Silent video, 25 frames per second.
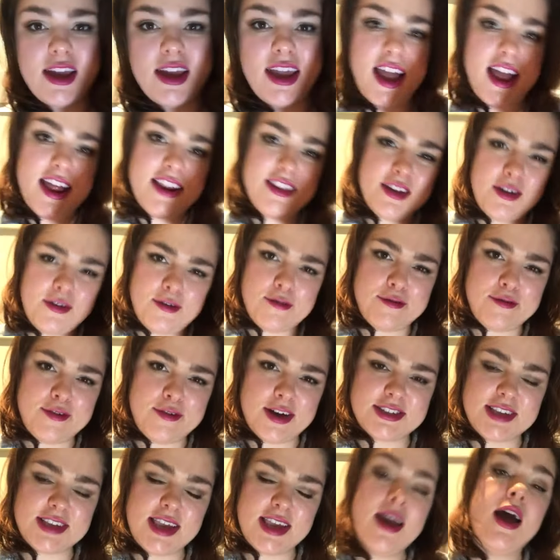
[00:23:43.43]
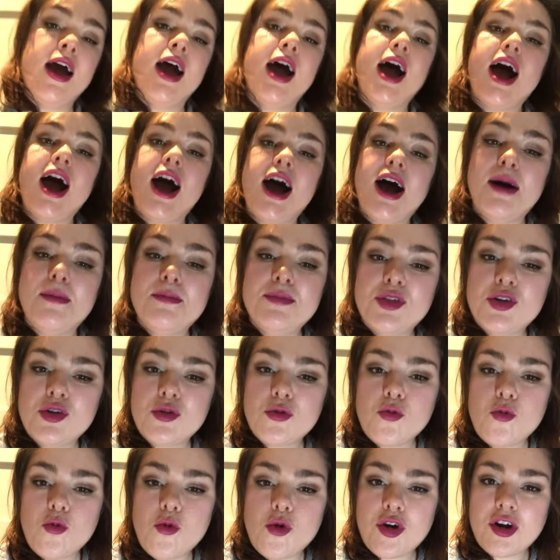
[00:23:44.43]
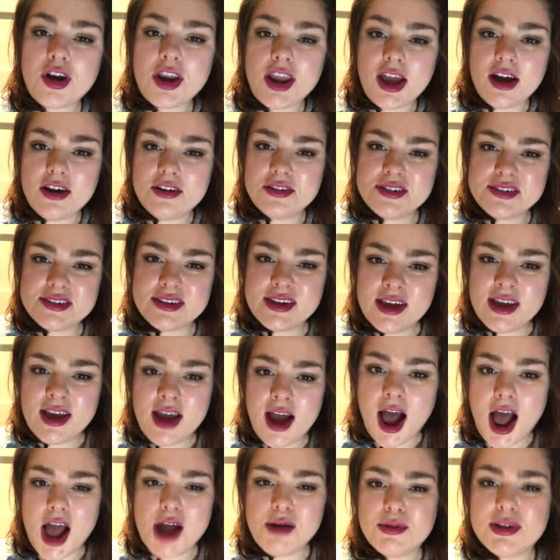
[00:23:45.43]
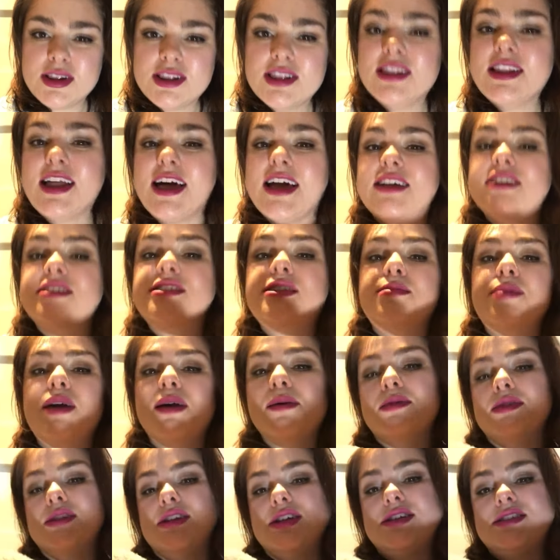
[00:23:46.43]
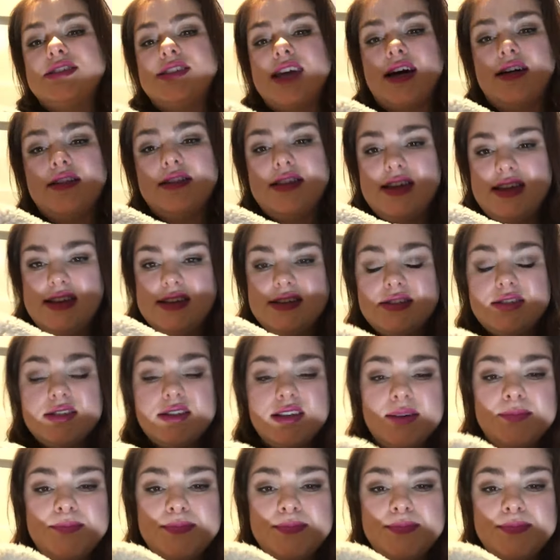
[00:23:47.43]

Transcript: and they're fuzzy. They're worn out. I would like to be able to sell these.